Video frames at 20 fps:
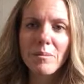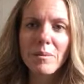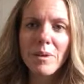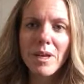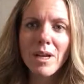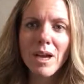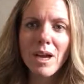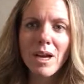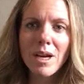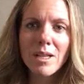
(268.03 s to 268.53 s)

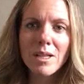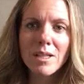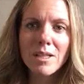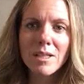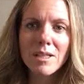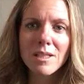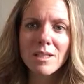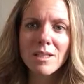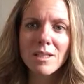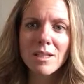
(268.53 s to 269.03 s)

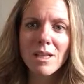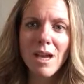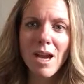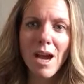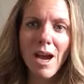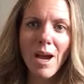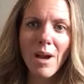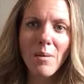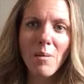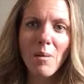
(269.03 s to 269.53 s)
because
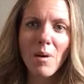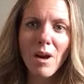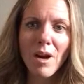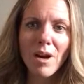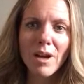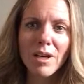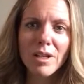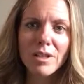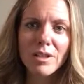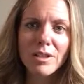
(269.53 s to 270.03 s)
I
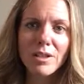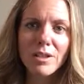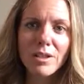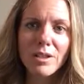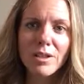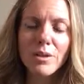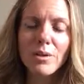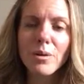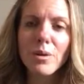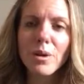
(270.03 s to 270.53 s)
want
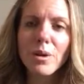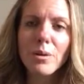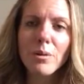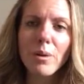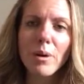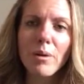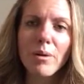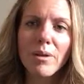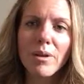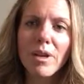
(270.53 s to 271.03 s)
your
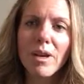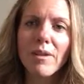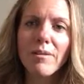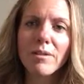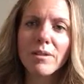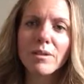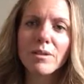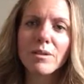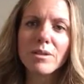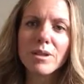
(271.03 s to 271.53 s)
growth and
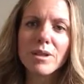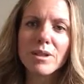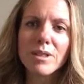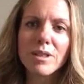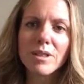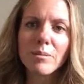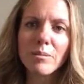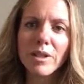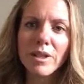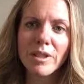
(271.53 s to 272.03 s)
evolution
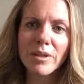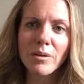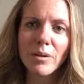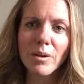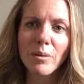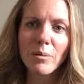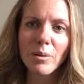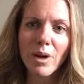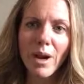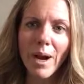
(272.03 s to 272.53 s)
to be
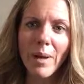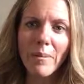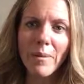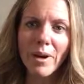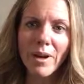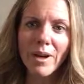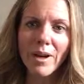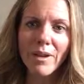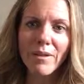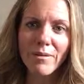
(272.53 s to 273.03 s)
your
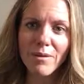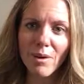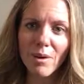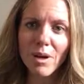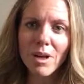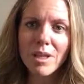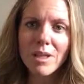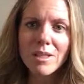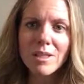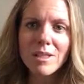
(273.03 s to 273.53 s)
primary
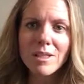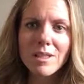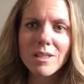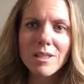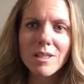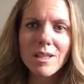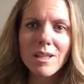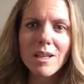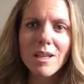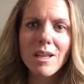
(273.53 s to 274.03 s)

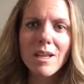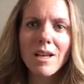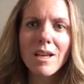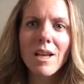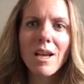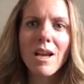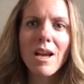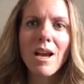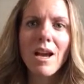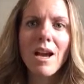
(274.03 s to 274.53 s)
focus,
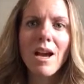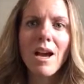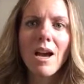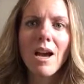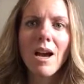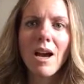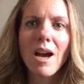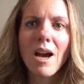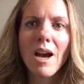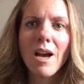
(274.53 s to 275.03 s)

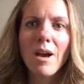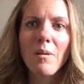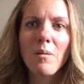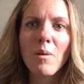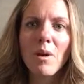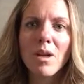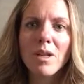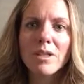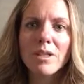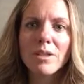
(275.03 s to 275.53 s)
I
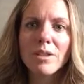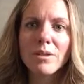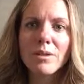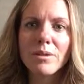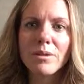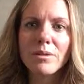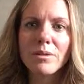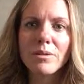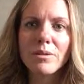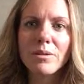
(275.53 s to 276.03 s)
want
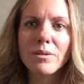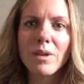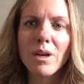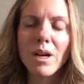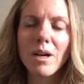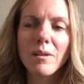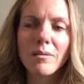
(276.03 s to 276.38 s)
to